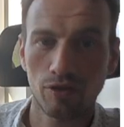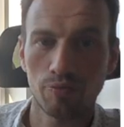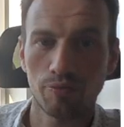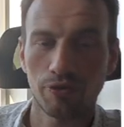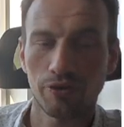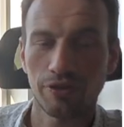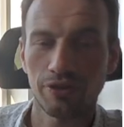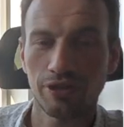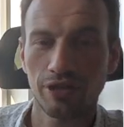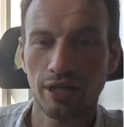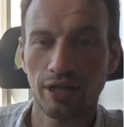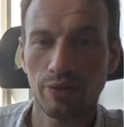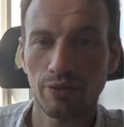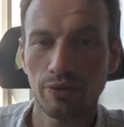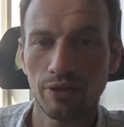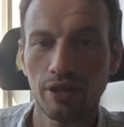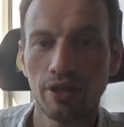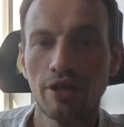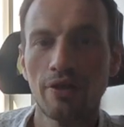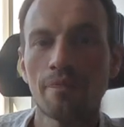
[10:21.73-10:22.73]
point
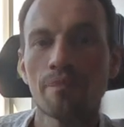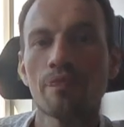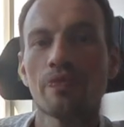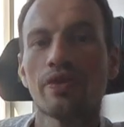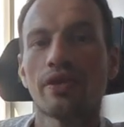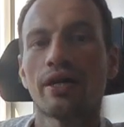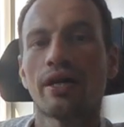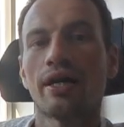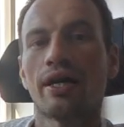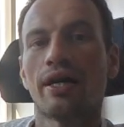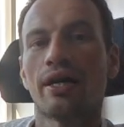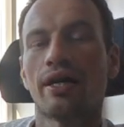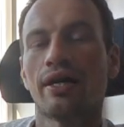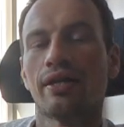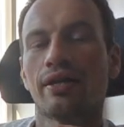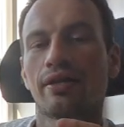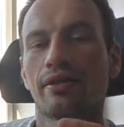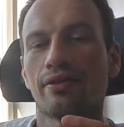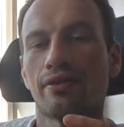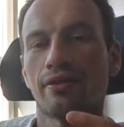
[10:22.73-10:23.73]
out,
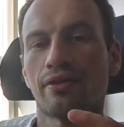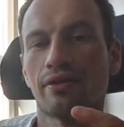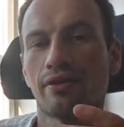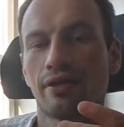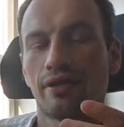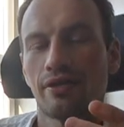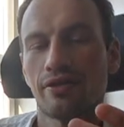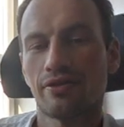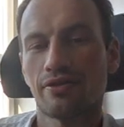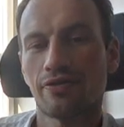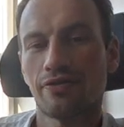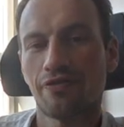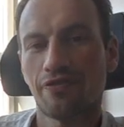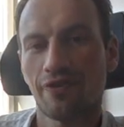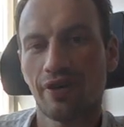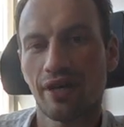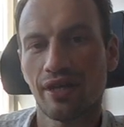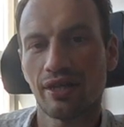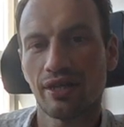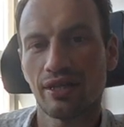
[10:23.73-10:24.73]
and it's the
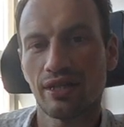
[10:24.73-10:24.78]
fact